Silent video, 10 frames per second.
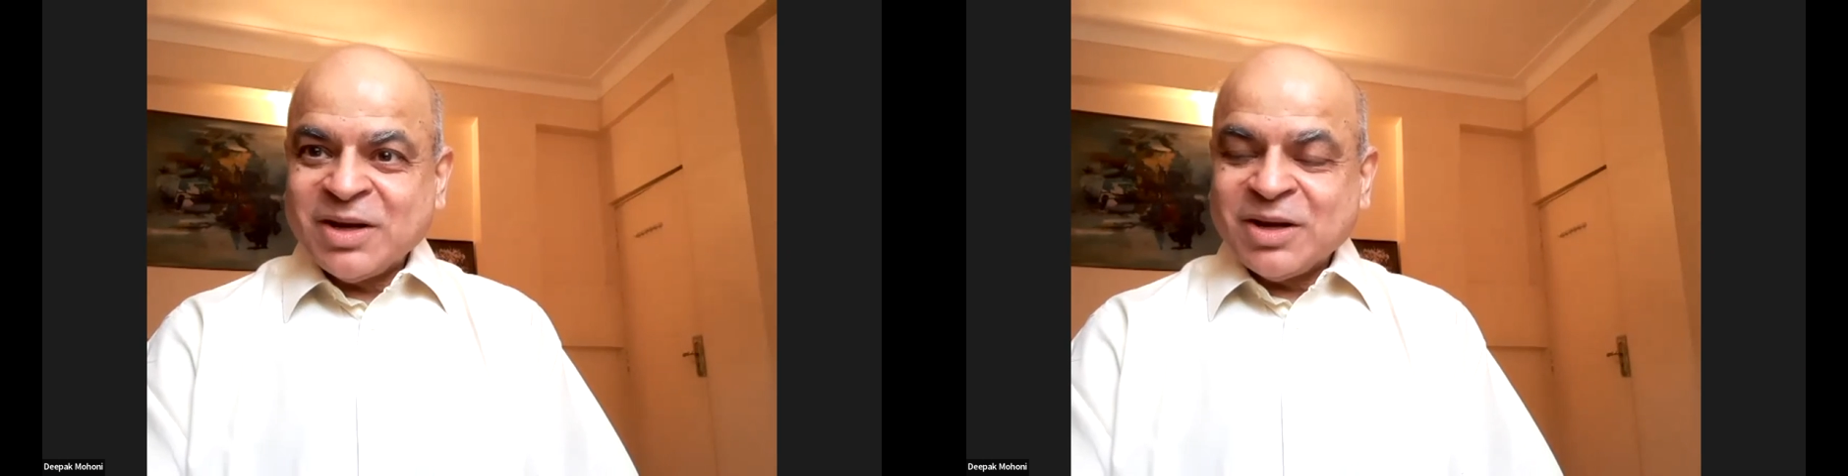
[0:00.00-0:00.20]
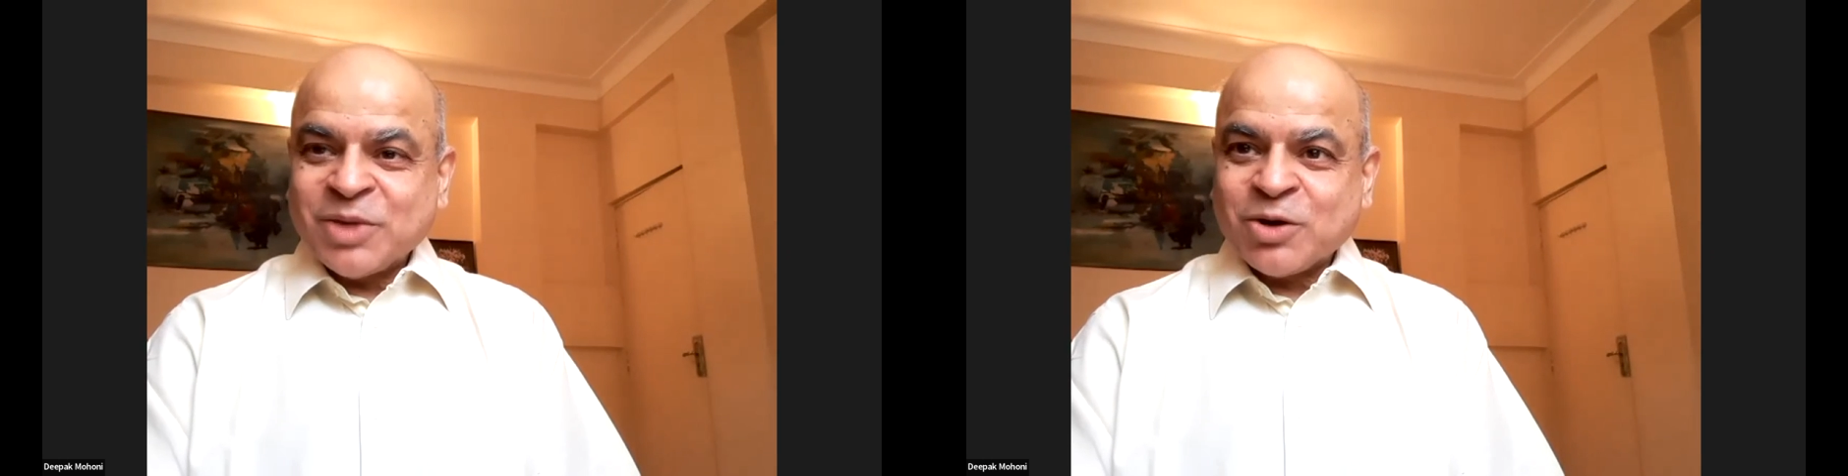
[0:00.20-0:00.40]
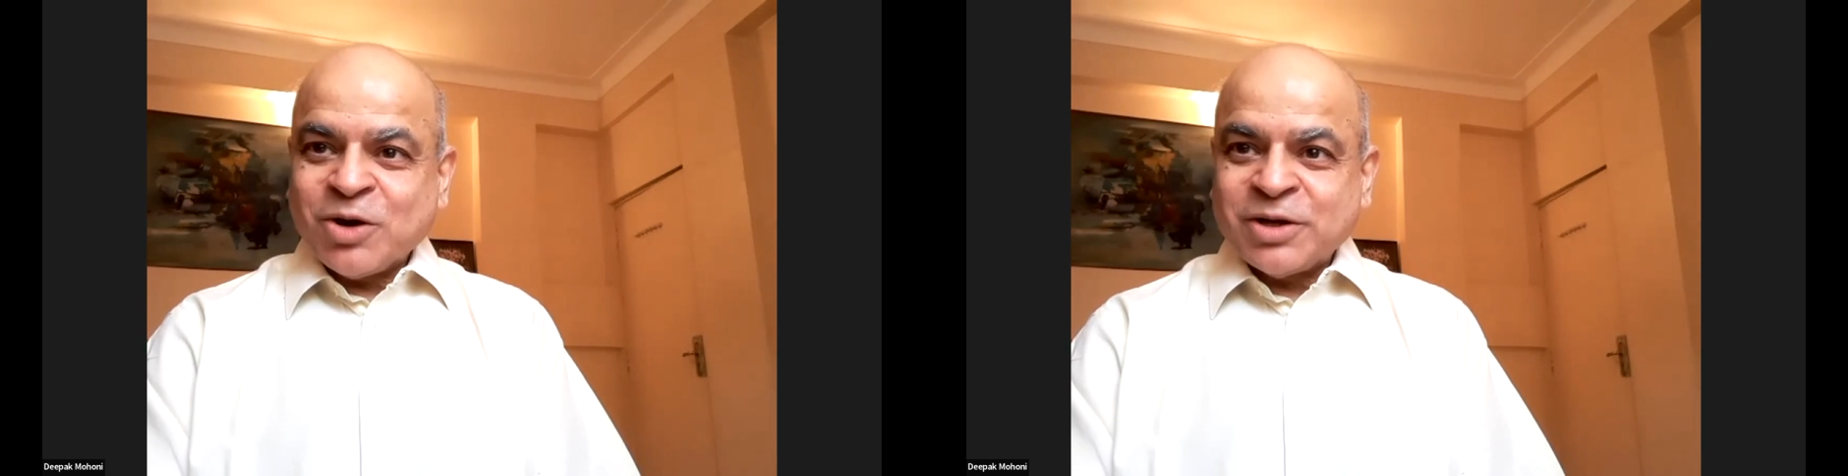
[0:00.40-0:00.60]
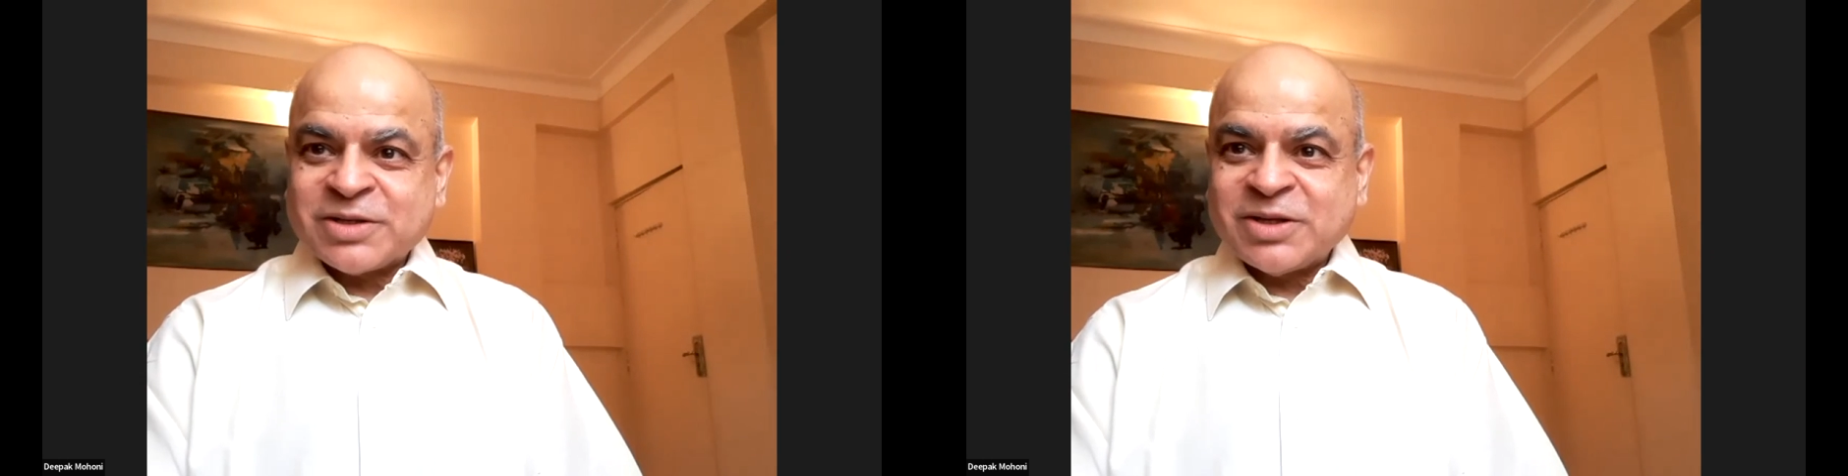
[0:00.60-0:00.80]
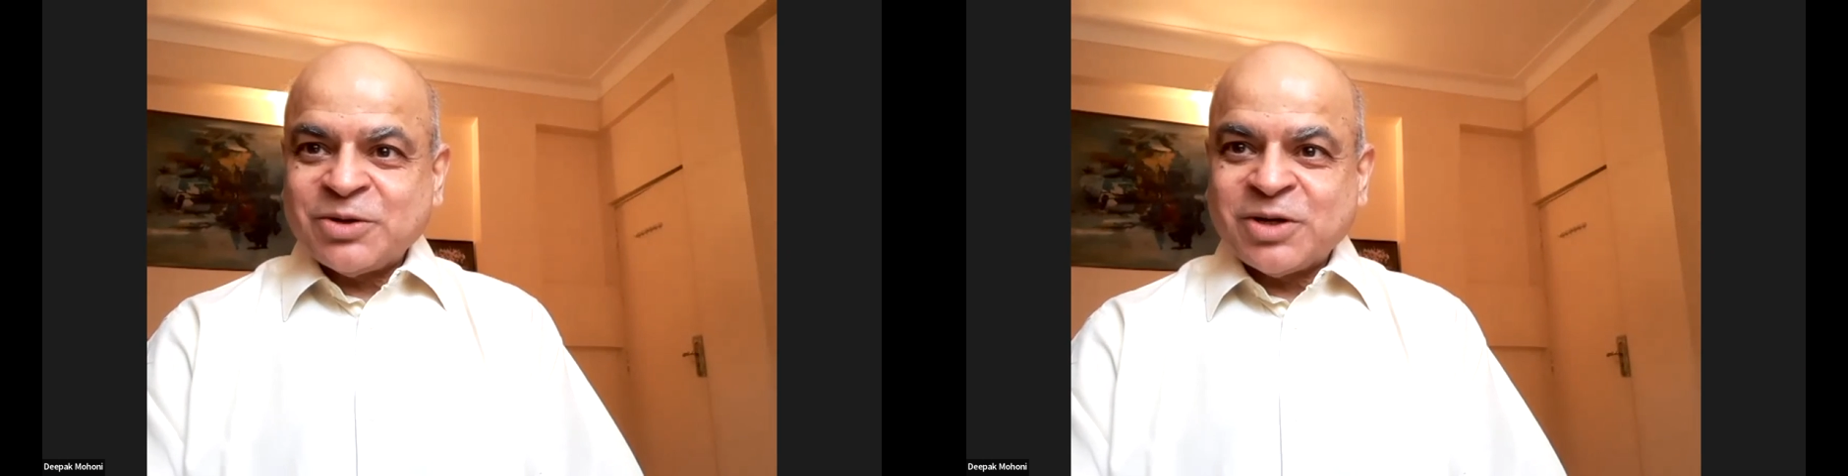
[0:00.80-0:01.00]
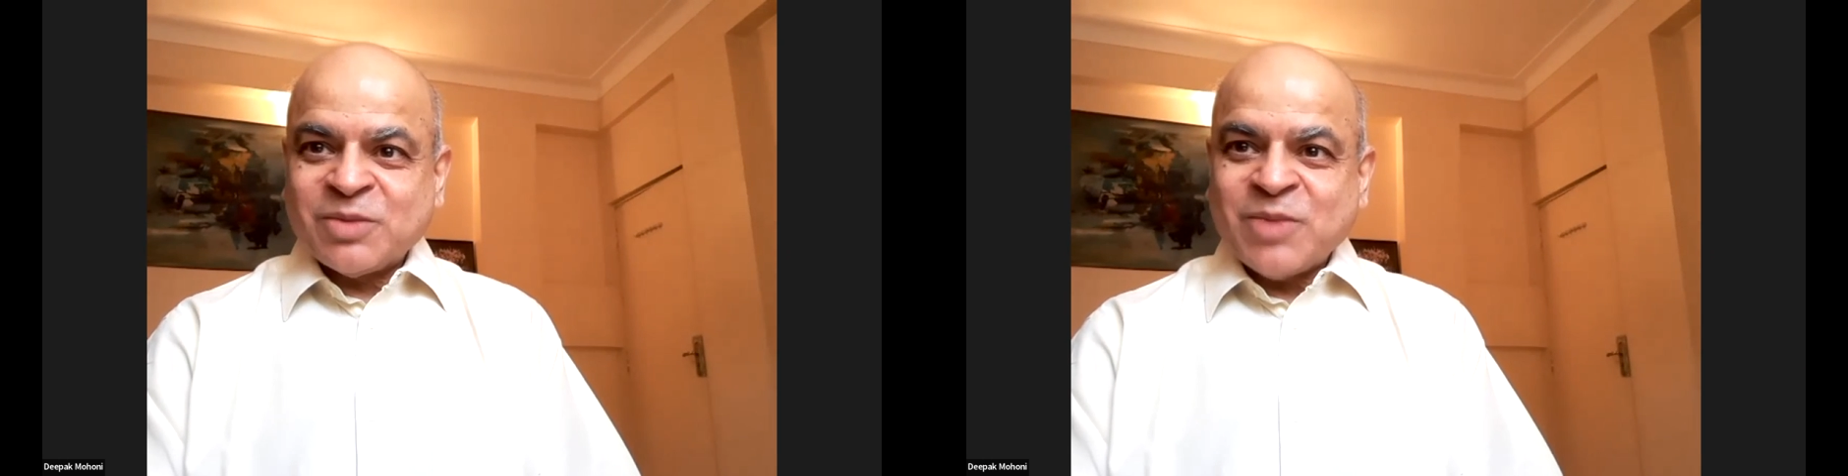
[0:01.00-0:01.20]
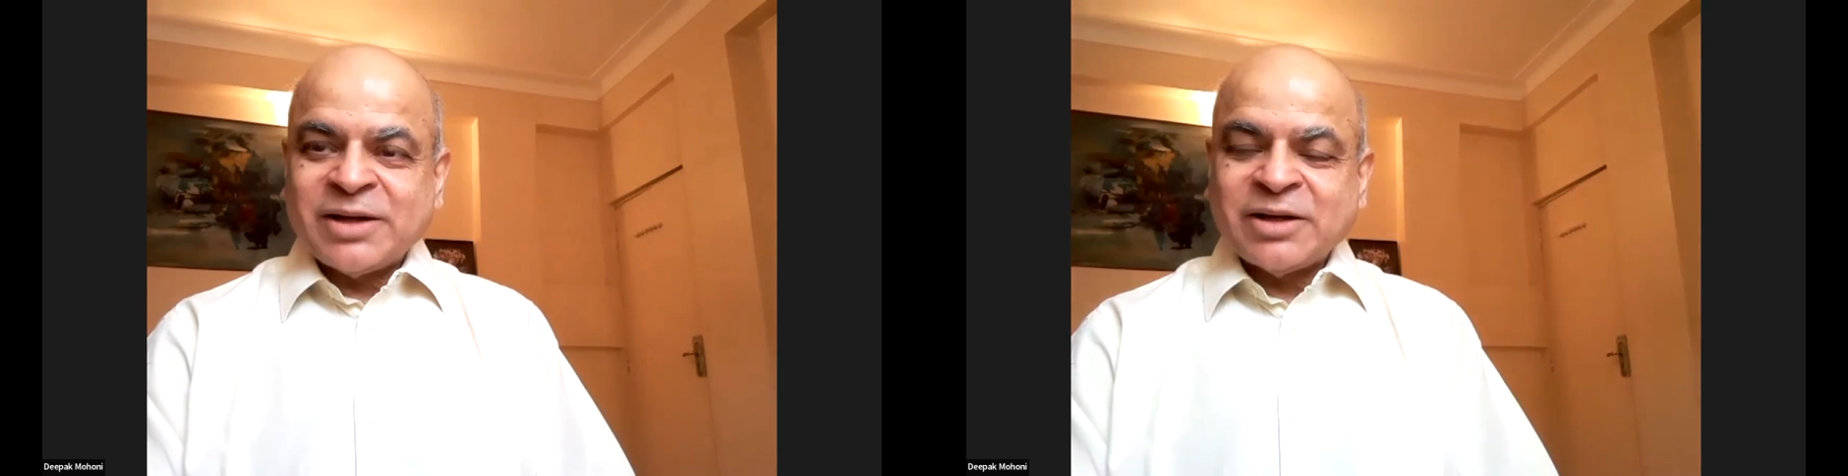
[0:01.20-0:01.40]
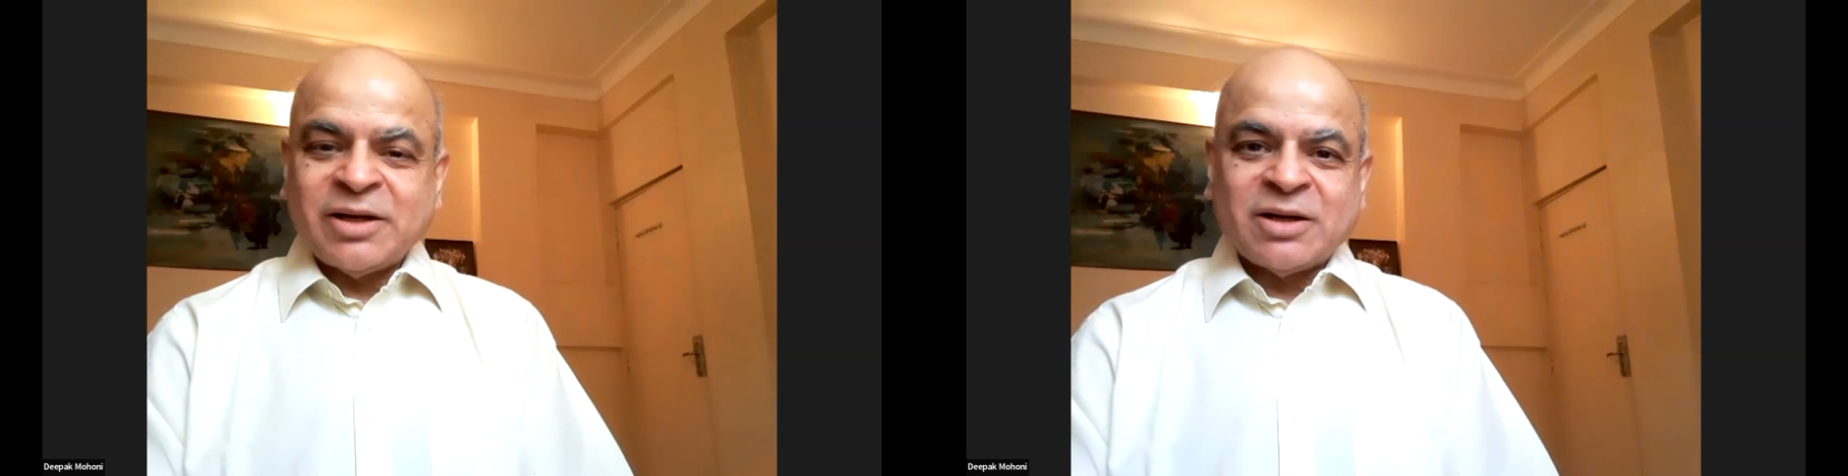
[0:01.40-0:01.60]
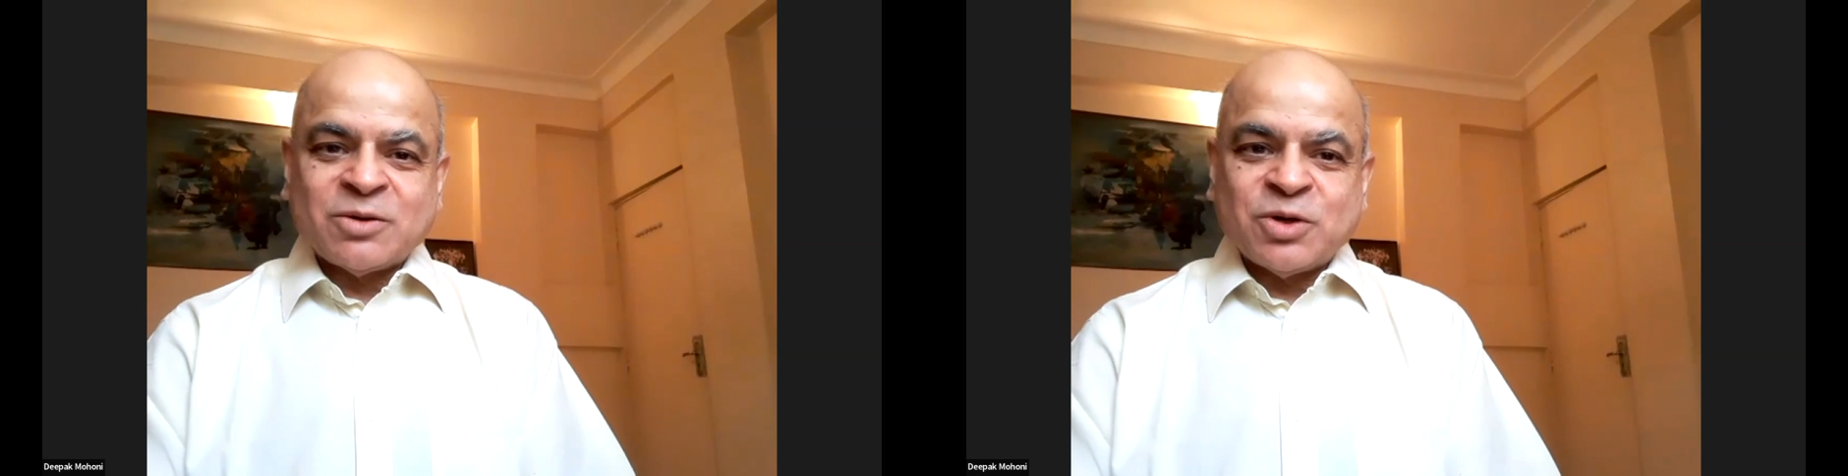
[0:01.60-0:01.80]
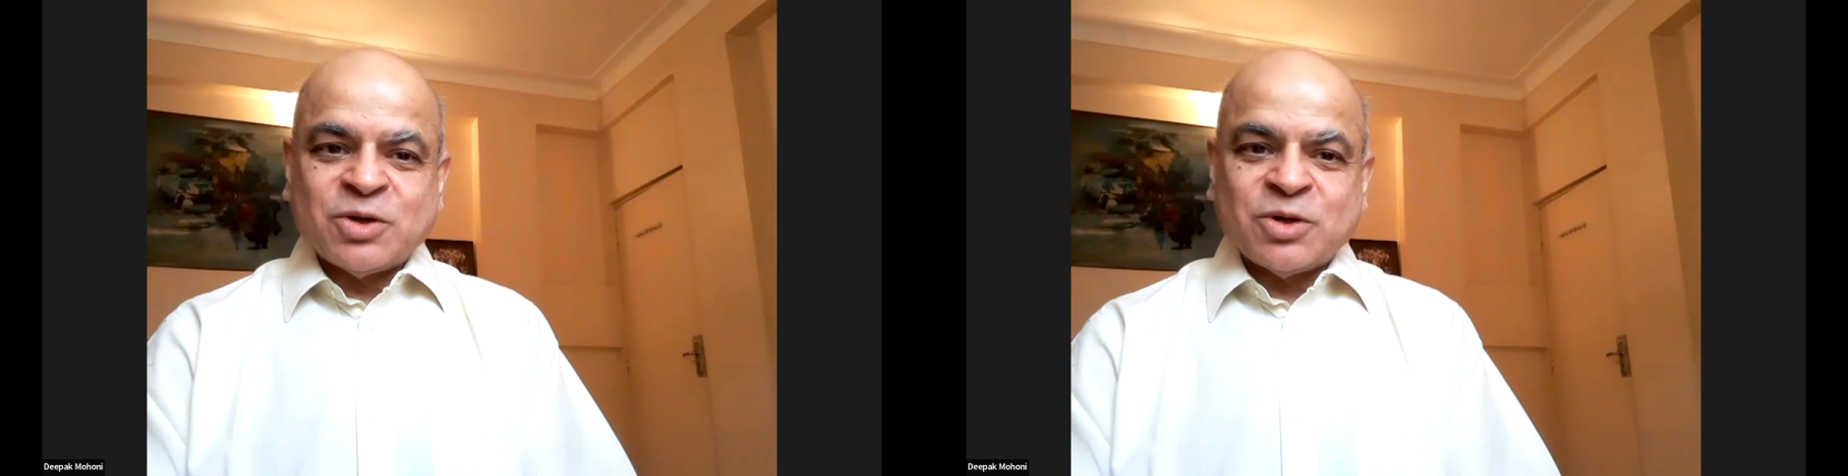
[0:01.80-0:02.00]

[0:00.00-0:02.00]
because you are abandoning a good